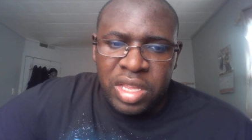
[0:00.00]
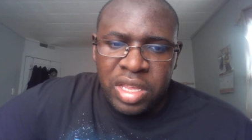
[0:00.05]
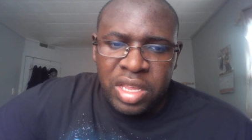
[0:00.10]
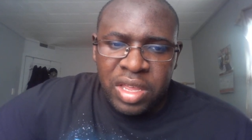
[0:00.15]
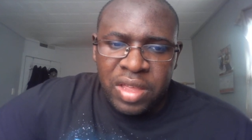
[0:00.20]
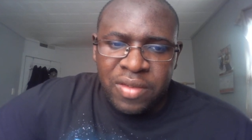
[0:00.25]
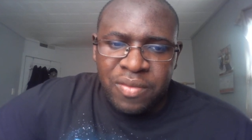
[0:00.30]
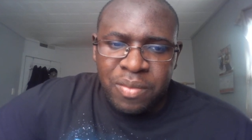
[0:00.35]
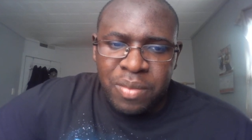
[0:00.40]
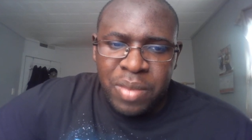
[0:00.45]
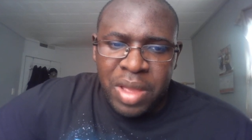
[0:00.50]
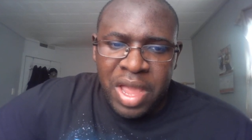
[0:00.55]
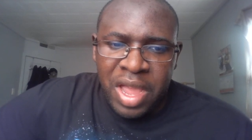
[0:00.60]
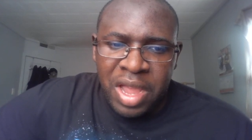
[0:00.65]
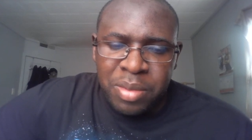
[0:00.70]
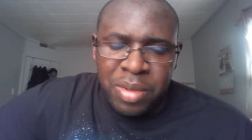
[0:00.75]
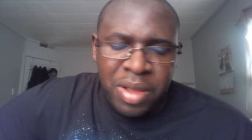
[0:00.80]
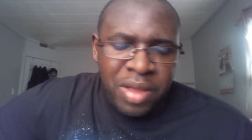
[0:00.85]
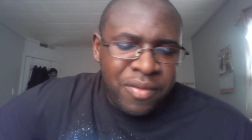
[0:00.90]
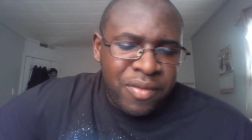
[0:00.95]
to give
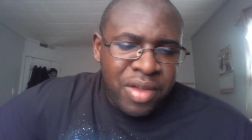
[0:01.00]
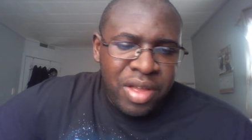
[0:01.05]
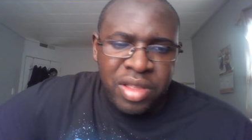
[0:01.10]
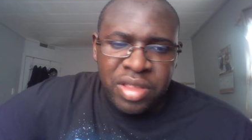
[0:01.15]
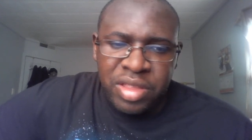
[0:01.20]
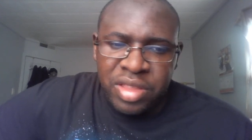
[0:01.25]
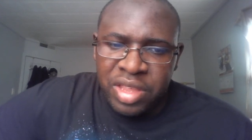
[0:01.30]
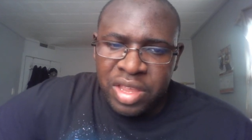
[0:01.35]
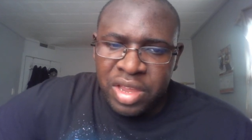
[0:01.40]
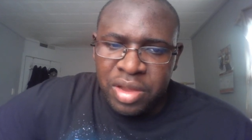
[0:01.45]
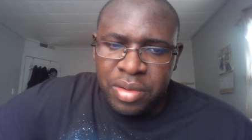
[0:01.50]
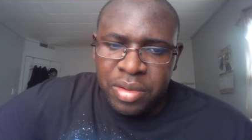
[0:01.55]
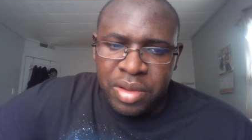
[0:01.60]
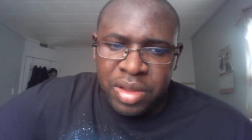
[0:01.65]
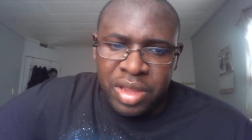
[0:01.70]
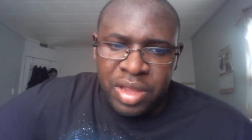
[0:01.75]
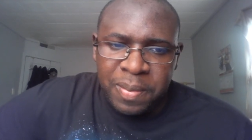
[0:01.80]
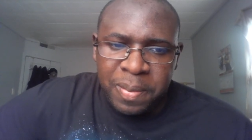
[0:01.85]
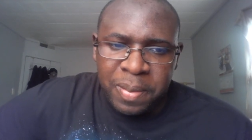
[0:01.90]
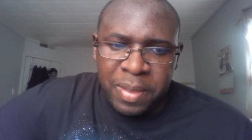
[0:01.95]
back by
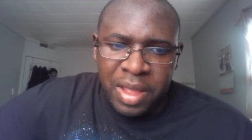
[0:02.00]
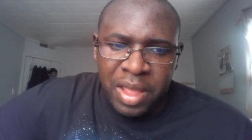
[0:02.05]
volunteering